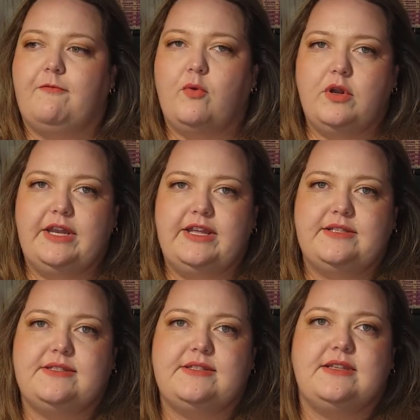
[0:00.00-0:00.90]
for
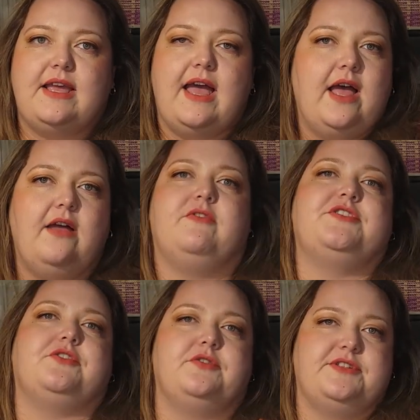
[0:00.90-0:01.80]
knits have a
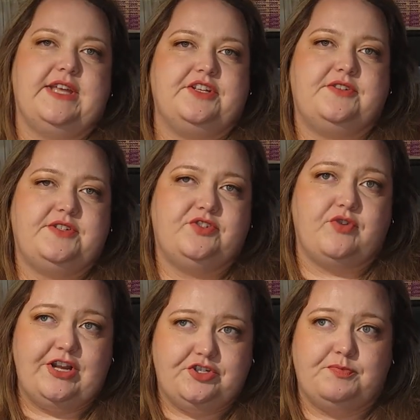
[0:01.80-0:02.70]
certain set
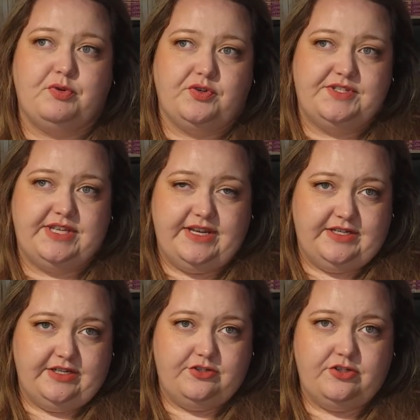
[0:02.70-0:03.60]
stretch
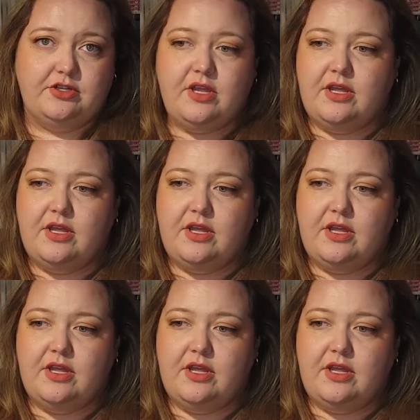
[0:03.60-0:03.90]
percentage